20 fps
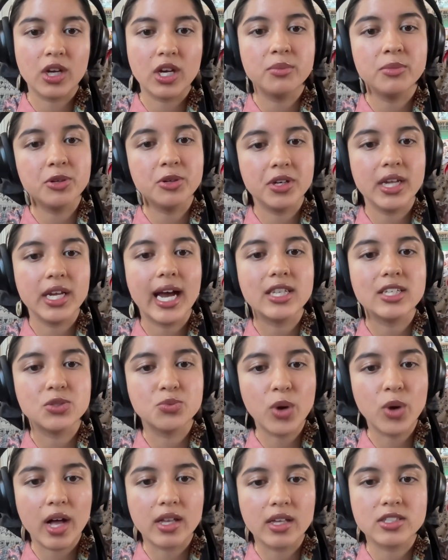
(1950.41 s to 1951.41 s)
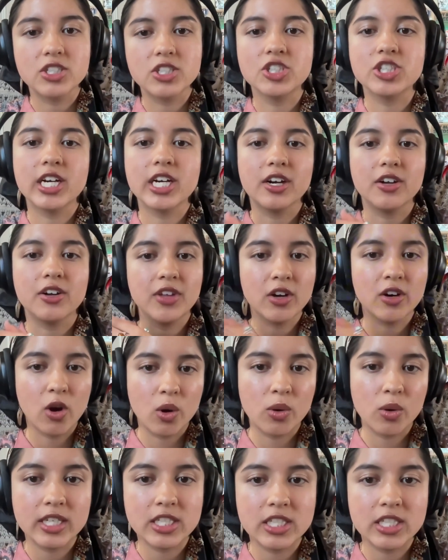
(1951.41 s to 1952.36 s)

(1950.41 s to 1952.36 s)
community as well to share their own